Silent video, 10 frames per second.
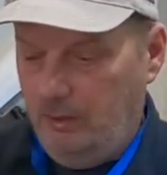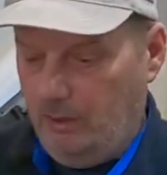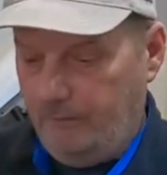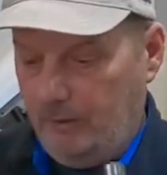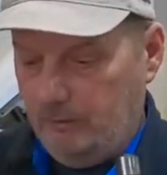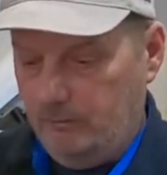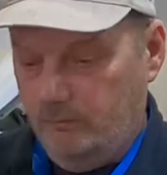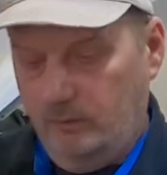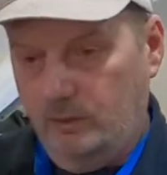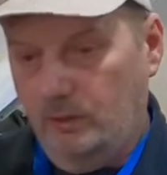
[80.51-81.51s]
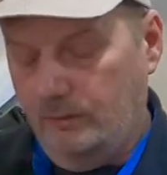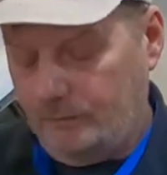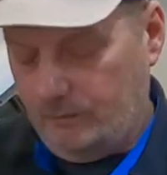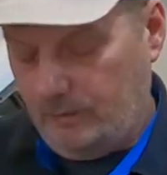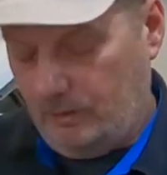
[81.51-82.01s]
I found one
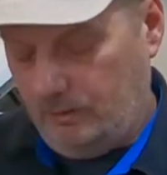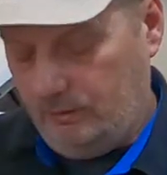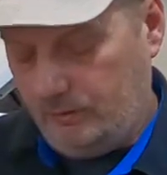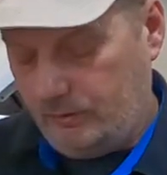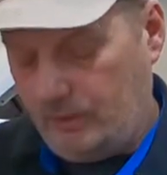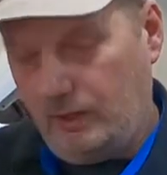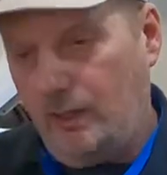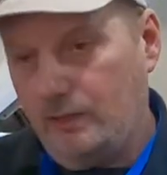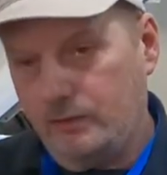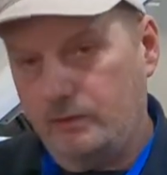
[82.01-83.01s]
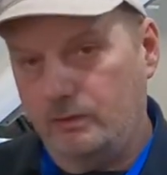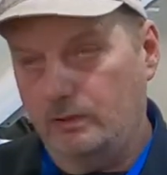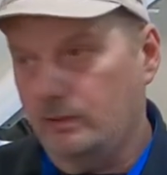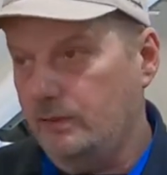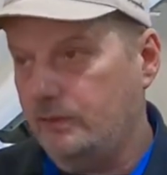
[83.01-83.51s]
lifter that looks like it has
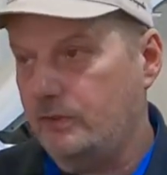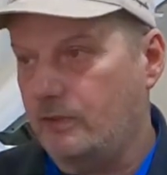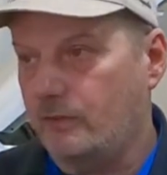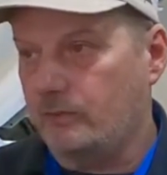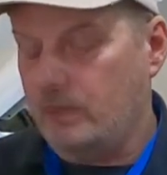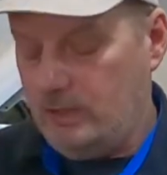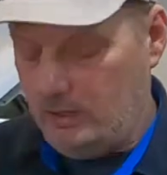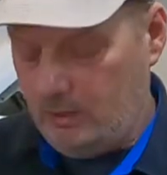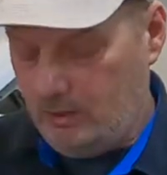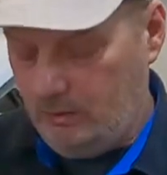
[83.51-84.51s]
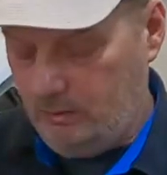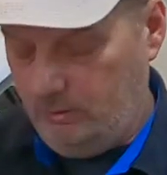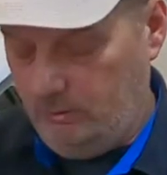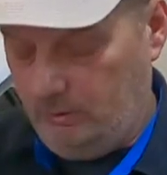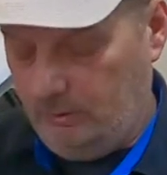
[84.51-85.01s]
at least 3
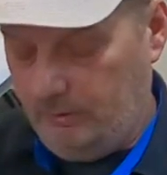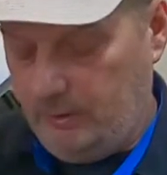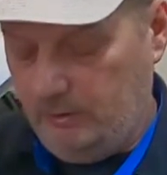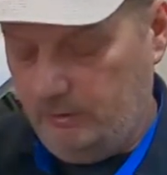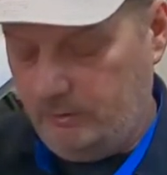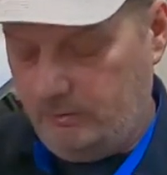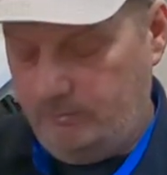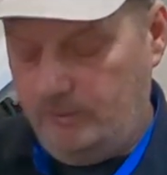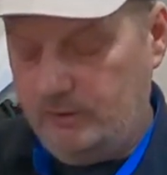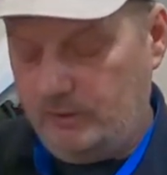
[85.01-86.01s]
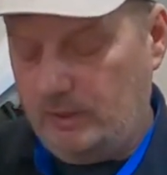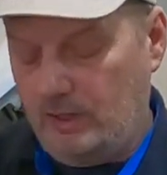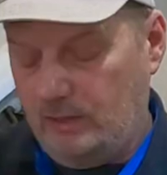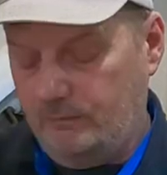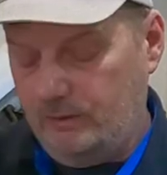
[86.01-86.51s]
little needles missing
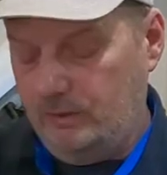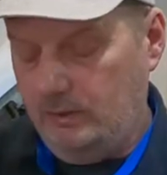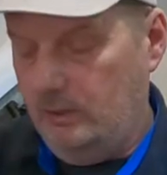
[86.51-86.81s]
out of it.